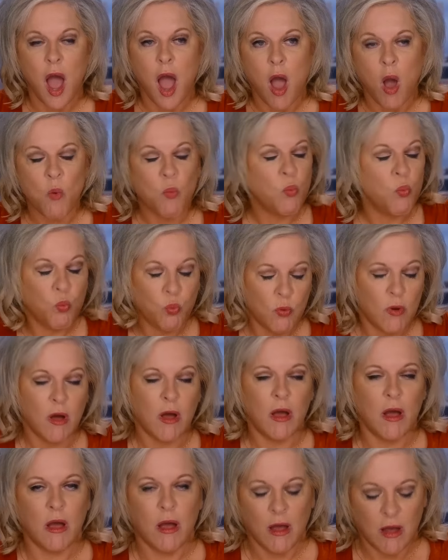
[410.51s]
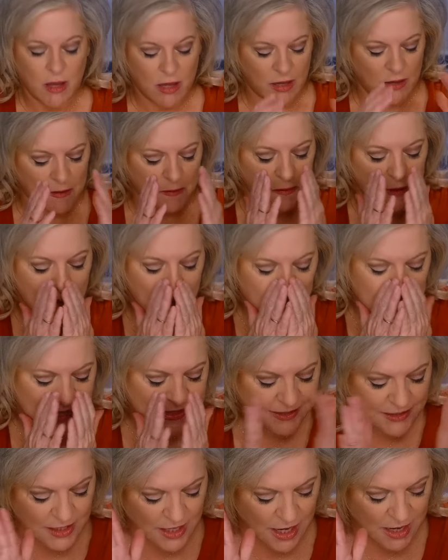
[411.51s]
Oh. Okay,
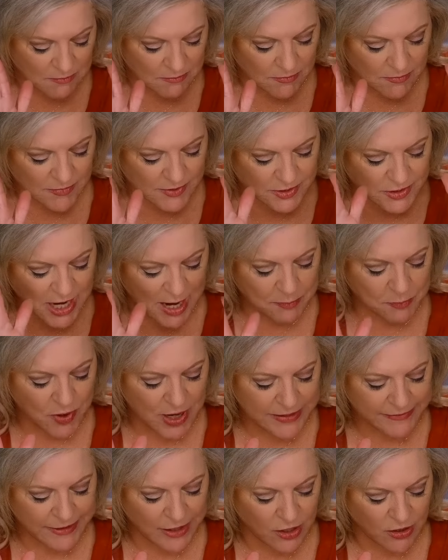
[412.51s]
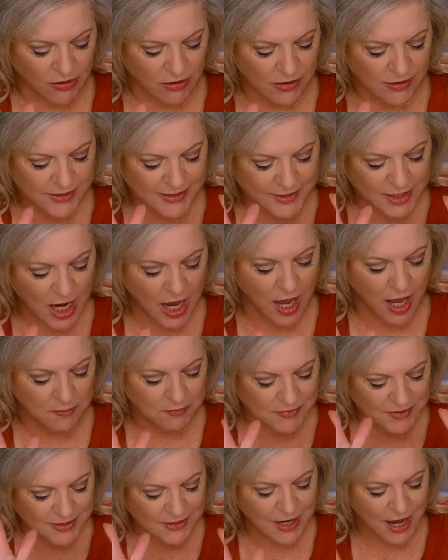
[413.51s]
stop. Stop right there. Stop.
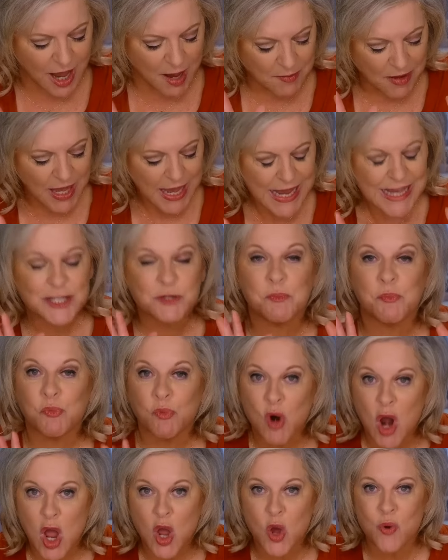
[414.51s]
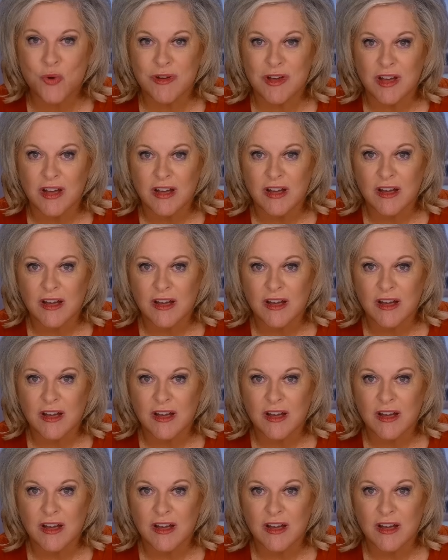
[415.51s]
He's broke?